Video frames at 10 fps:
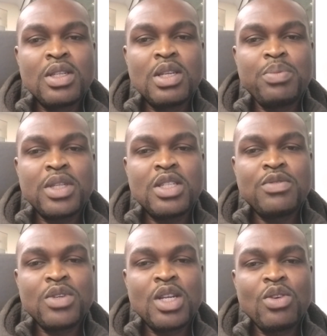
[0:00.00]
The
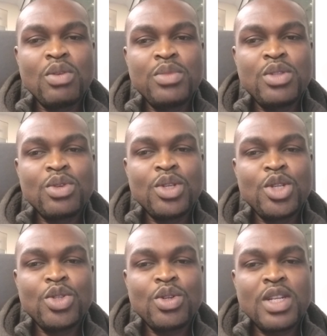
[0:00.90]
parties further commit to
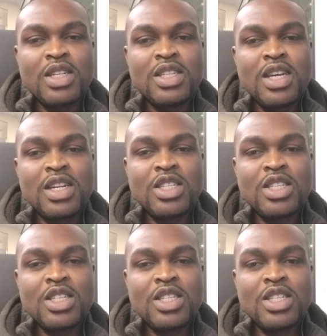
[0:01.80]
ensure that their